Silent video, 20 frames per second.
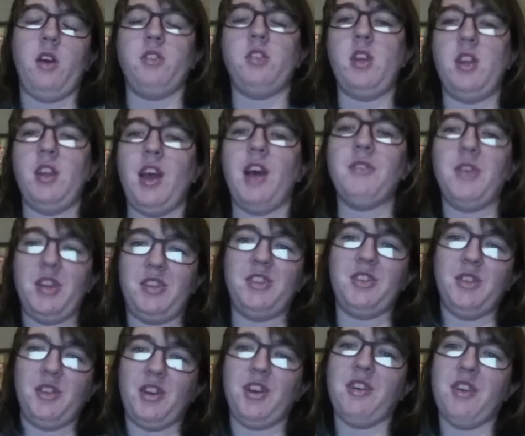I've said it. I've actually
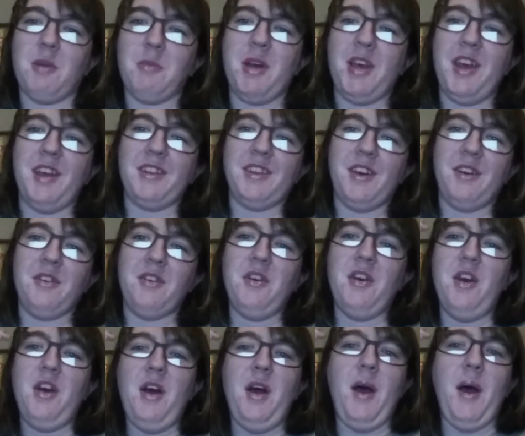got to go around my head now.
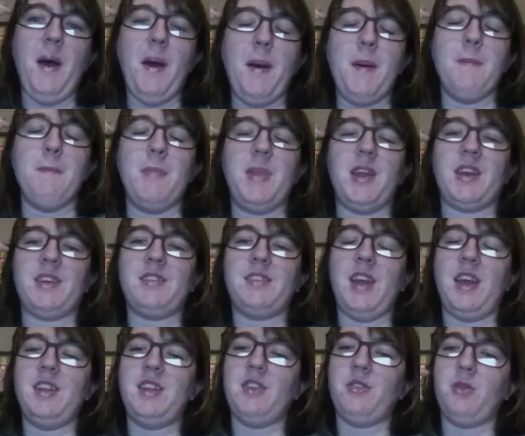It
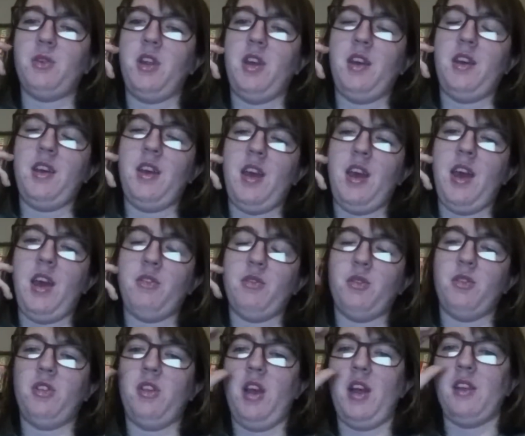stayed in
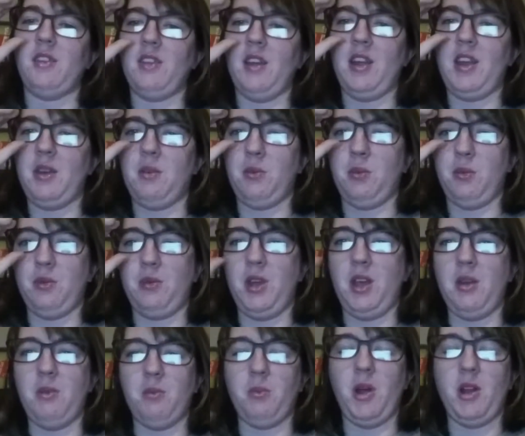everyone's heads, and
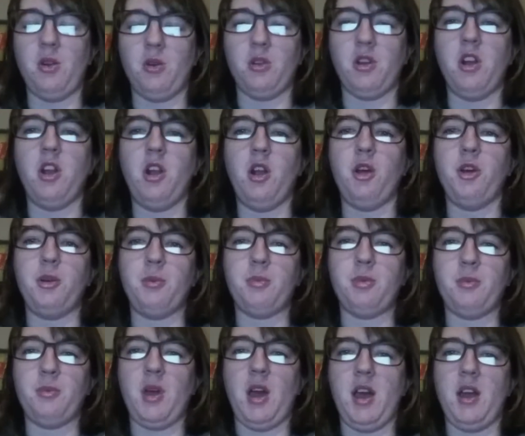it went on a loop,
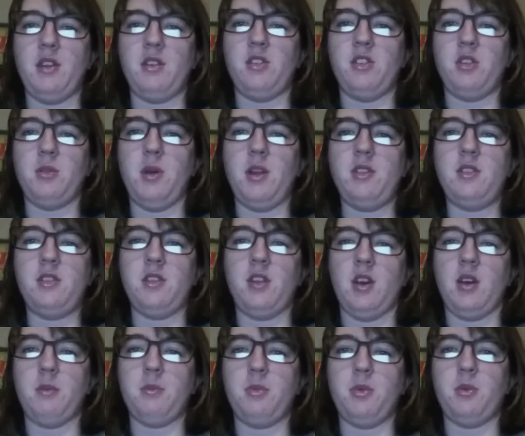and you ended
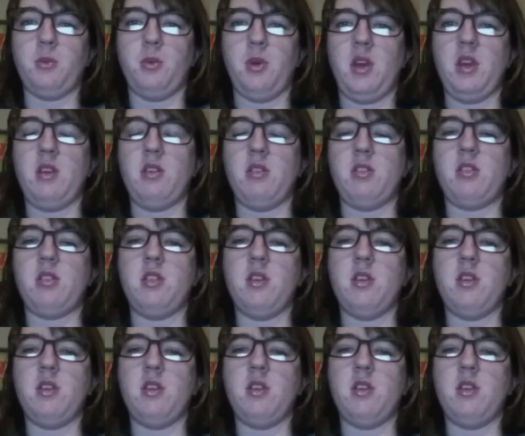up with